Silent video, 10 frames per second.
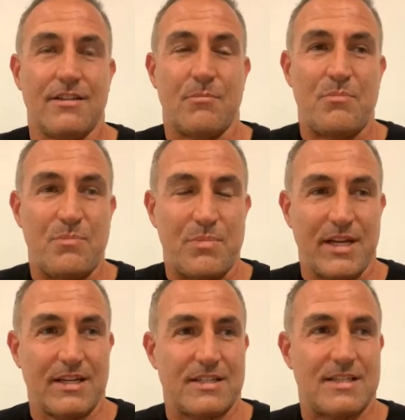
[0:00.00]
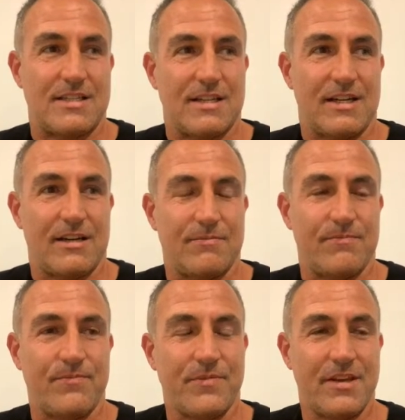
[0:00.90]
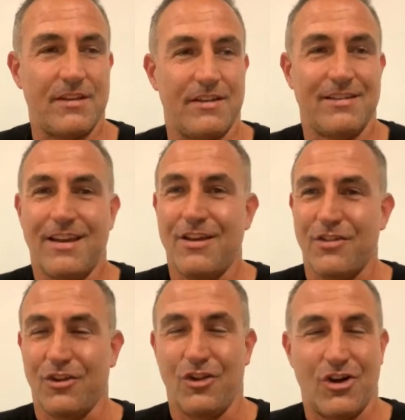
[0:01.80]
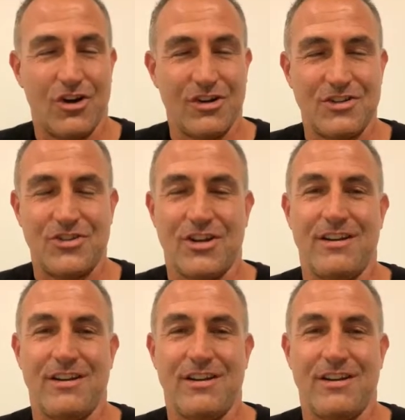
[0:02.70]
the biggest, the longest